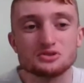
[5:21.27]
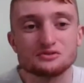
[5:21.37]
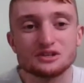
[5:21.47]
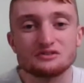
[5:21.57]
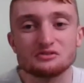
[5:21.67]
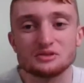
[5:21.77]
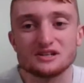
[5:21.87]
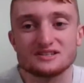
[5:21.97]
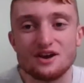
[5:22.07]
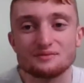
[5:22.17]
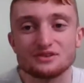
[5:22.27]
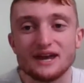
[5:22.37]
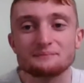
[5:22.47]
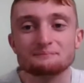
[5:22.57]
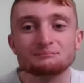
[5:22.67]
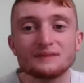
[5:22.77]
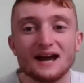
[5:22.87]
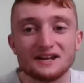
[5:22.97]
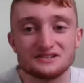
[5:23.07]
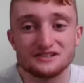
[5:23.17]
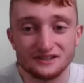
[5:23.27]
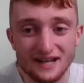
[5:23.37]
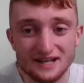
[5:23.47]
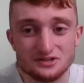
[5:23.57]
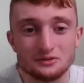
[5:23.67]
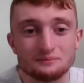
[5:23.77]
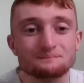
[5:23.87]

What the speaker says: for giving me your time today. And until the next one,